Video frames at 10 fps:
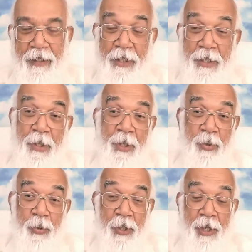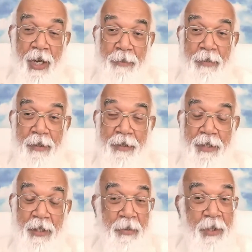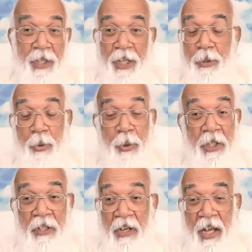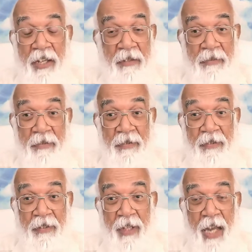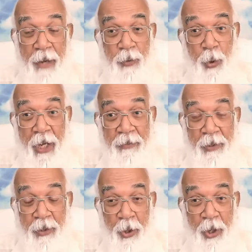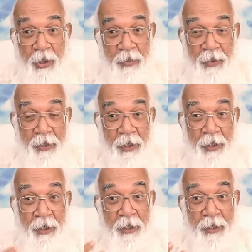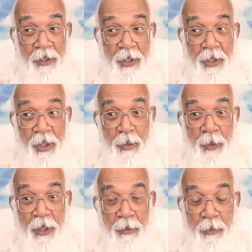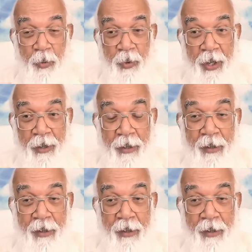This is what happens in our day to day life. Have you never thought of it? Just, just become aware.